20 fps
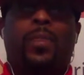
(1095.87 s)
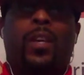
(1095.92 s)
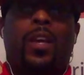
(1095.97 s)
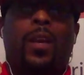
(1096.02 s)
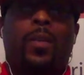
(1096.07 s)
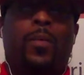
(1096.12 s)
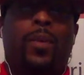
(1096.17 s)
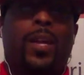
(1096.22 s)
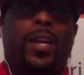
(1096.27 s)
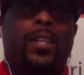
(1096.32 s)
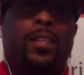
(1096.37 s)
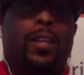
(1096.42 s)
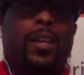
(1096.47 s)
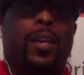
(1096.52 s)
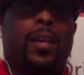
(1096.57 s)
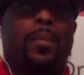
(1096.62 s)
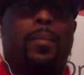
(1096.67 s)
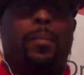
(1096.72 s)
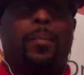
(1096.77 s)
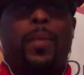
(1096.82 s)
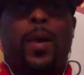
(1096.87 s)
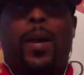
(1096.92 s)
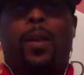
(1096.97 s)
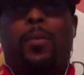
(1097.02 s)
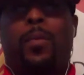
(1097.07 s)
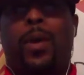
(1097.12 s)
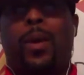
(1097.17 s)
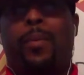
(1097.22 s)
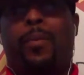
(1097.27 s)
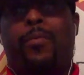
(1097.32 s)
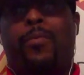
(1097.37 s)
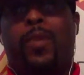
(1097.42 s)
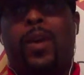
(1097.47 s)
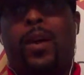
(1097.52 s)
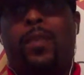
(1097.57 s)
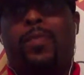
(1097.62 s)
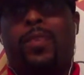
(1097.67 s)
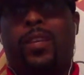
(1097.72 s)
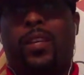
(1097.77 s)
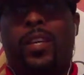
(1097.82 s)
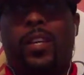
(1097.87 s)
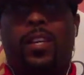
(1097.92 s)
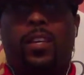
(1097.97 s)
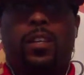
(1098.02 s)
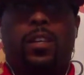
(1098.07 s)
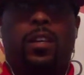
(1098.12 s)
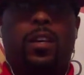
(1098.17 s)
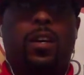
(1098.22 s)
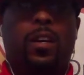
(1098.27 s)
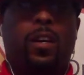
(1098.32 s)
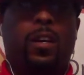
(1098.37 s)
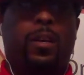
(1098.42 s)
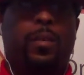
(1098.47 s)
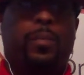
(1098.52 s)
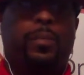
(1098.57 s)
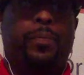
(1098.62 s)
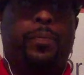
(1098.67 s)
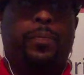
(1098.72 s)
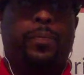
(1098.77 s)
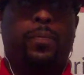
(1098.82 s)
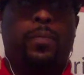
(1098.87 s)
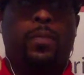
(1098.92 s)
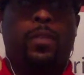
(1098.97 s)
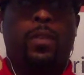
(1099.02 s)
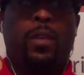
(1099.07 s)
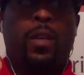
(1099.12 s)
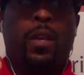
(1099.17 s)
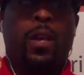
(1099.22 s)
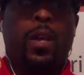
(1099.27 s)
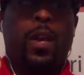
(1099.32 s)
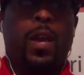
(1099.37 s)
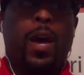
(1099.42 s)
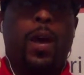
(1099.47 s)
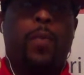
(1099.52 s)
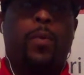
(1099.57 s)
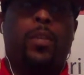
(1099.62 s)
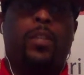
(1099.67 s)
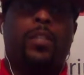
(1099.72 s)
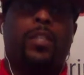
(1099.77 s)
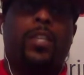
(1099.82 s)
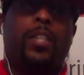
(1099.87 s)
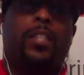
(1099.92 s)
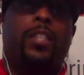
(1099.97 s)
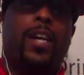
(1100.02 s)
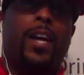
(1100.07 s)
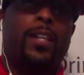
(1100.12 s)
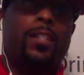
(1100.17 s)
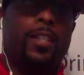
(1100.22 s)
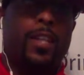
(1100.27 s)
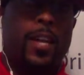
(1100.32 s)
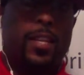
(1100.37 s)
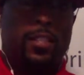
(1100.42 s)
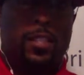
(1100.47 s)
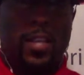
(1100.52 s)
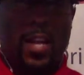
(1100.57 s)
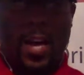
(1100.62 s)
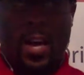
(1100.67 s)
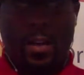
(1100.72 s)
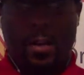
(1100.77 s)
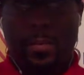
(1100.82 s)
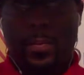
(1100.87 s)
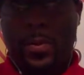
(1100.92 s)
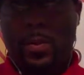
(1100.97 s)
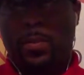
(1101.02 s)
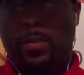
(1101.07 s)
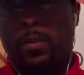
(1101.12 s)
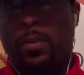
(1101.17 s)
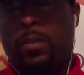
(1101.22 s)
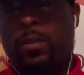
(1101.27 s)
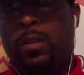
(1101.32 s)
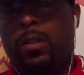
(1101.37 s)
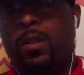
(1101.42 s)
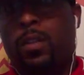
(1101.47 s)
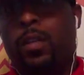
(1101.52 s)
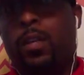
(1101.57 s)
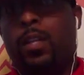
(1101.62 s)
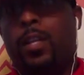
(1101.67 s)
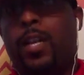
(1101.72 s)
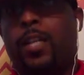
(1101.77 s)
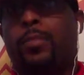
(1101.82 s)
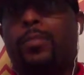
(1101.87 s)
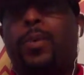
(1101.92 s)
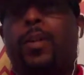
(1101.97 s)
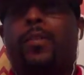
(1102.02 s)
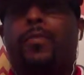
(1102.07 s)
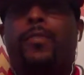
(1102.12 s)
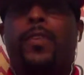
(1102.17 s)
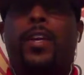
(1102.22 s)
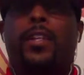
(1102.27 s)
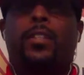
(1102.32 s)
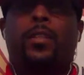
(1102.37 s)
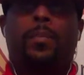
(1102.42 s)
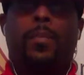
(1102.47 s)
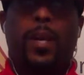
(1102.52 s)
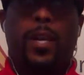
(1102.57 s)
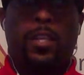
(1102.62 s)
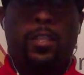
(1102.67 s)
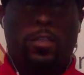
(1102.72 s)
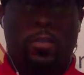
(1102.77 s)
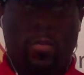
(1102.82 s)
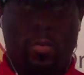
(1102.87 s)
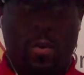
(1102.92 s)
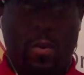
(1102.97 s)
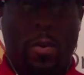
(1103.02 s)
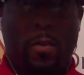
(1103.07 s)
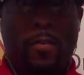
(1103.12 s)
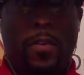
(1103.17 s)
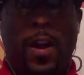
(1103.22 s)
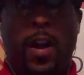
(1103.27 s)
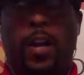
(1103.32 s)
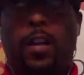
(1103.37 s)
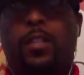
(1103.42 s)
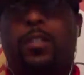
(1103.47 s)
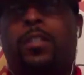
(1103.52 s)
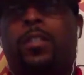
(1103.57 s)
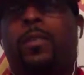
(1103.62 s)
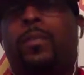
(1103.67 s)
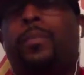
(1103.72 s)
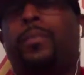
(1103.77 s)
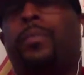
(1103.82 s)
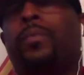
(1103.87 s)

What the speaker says: And by the way, before I forget, I want to say shouts out to all the people that's been affected by this coronavirus.